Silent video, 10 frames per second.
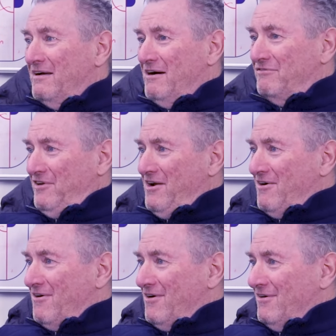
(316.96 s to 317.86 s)

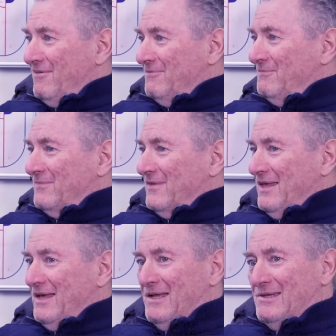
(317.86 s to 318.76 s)
affair.
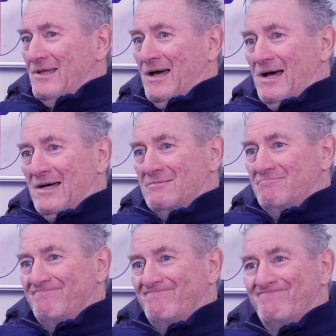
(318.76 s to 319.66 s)
And
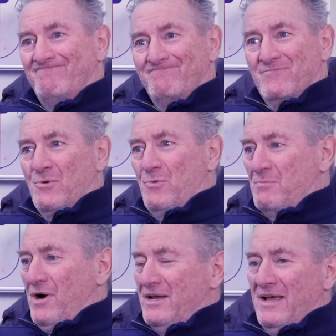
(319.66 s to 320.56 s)
we
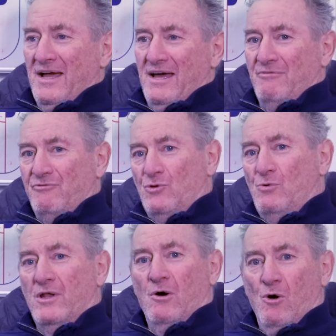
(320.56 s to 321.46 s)
might have had a
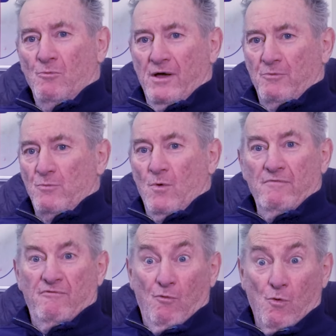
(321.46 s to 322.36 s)
few at home that we
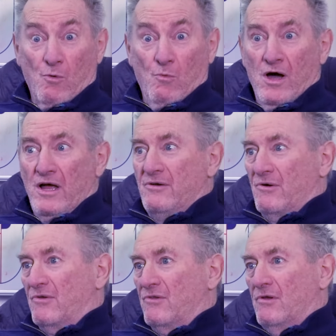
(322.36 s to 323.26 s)
won 4-1
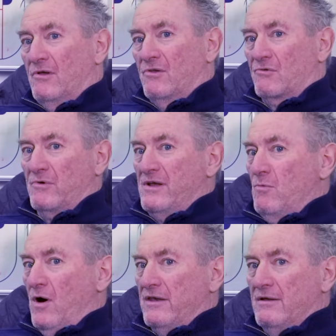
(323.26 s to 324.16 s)
or
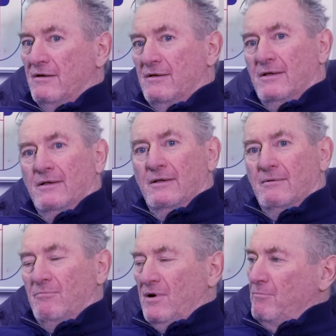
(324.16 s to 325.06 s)
3-1.
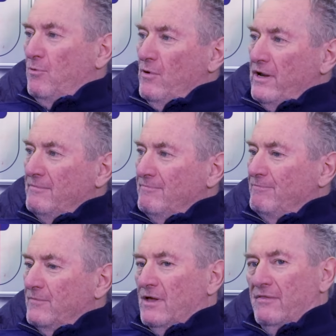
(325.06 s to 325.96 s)
But boy,
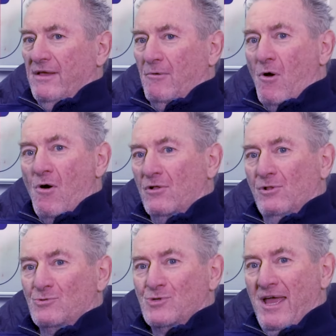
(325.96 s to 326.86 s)
they were all
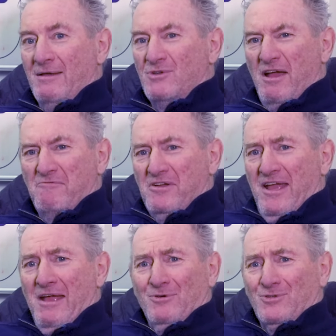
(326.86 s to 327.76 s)
close games. Every
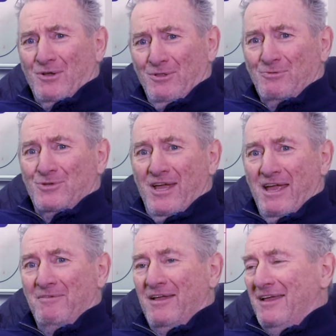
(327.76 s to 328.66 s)
game was a close
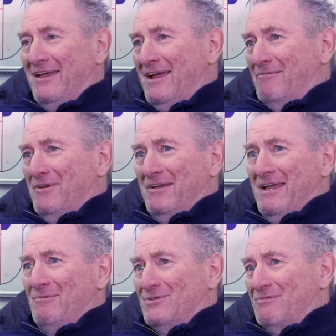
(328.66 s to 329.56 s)
game. Every
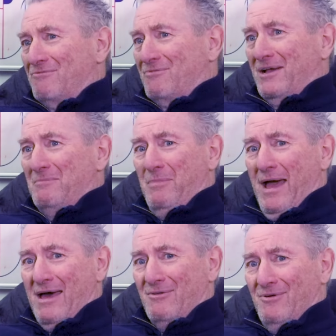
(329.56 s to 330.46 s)
game was a friggin'
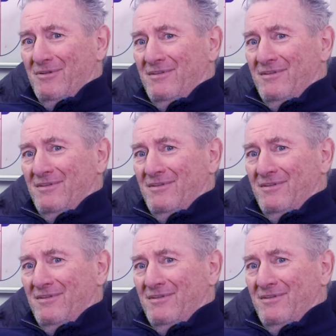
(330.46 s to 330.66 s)
battle.